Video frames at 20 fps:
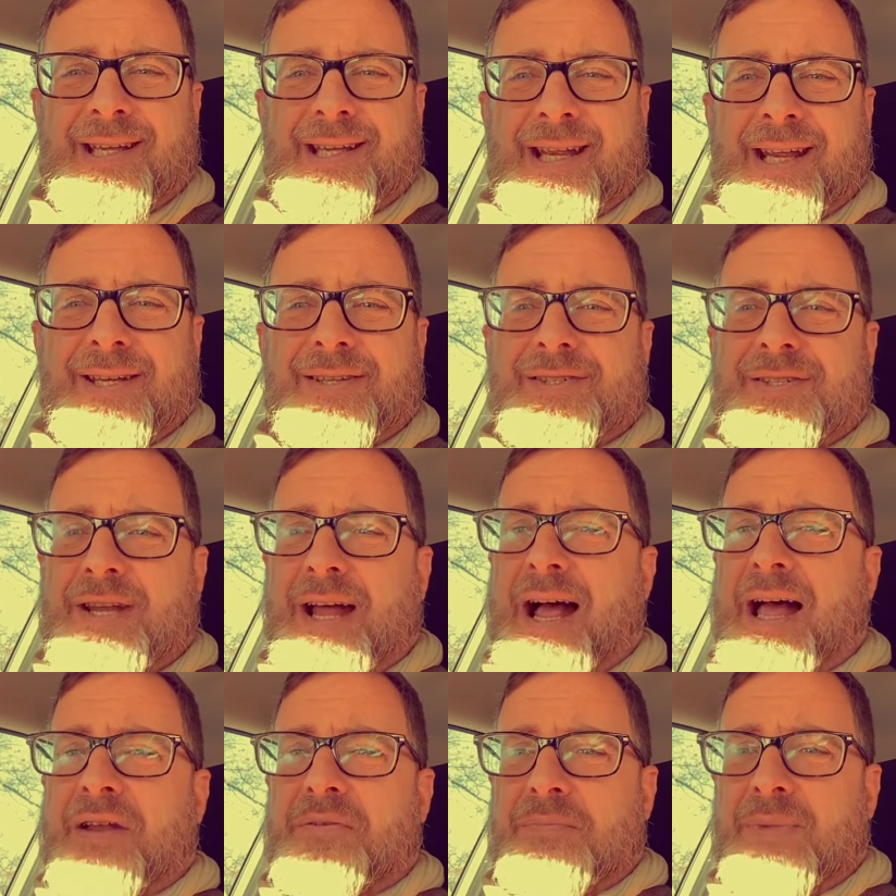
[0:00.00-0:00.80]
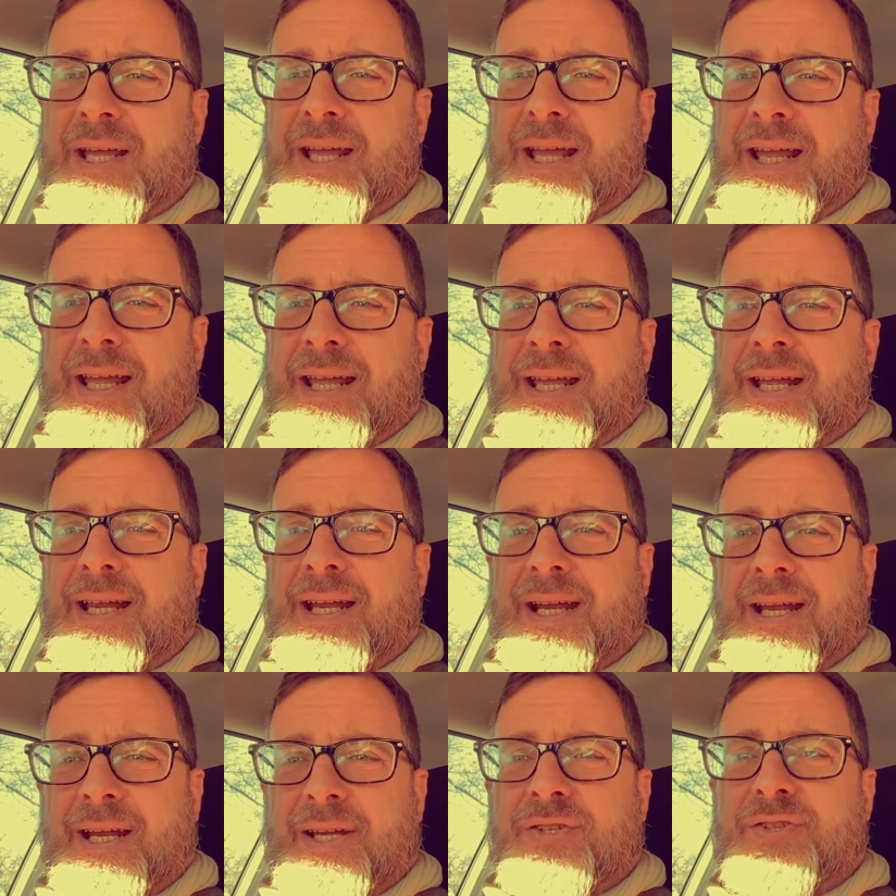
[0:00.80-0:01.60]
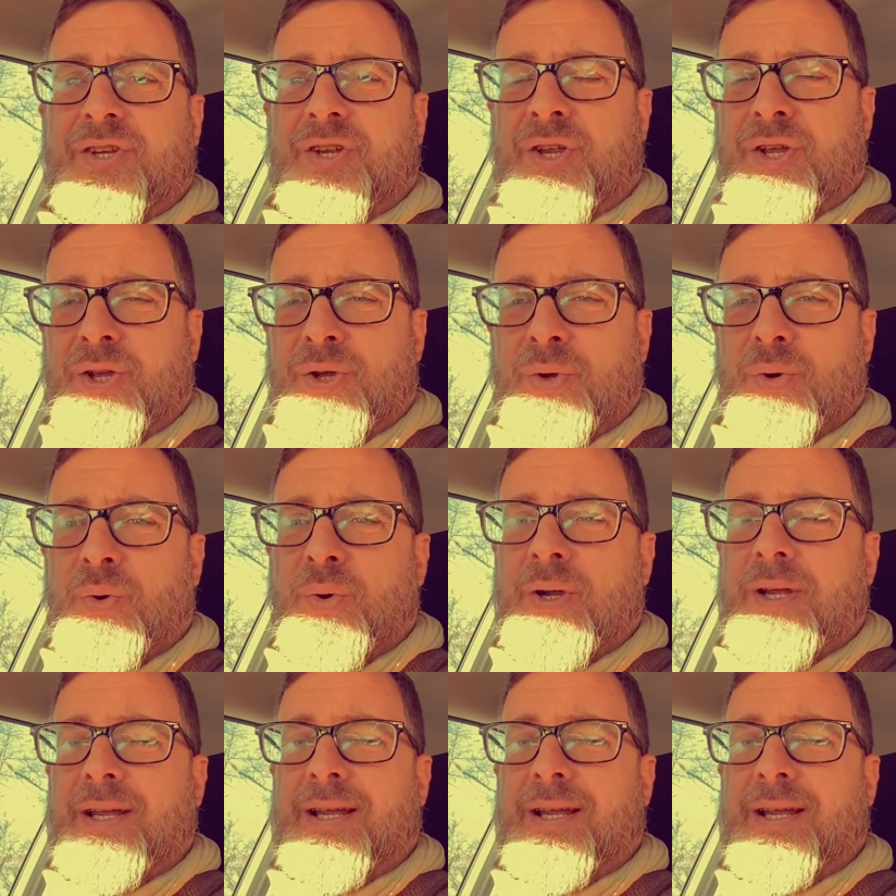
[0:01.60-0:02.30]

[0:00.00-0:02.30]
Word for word: it's not me, it's you,